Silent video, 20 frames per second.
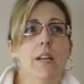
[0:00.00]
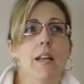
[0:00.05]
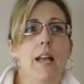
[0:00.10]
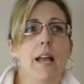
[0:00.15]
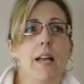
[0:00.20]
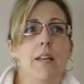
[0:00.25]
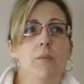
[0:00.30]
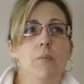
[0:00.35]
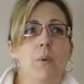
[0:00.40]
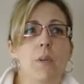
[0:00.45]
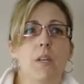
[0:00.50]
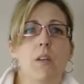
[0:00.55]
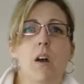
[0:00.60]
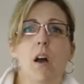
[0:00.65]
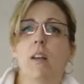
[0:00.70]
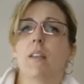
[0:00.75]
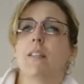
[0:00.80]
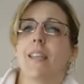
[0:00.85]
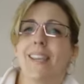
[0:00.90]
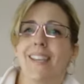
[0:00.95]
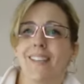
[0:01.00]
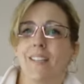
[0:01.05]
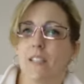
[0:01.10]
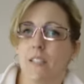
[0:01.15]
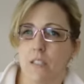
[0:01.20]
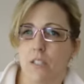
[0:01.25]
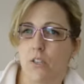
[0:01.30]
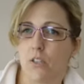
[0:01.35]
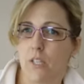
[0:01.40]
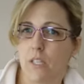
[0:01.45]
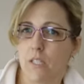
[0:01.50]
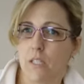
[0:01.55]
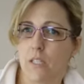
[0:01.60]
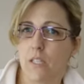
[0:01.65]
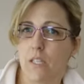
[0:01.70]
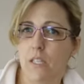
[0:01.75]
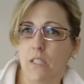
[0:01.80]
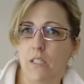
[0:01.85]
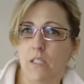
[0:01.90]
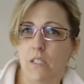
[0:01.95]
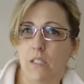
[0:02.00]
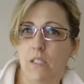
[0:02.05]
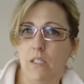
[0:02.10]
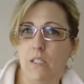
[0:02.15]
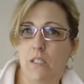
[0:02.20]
had we not taken it seriously.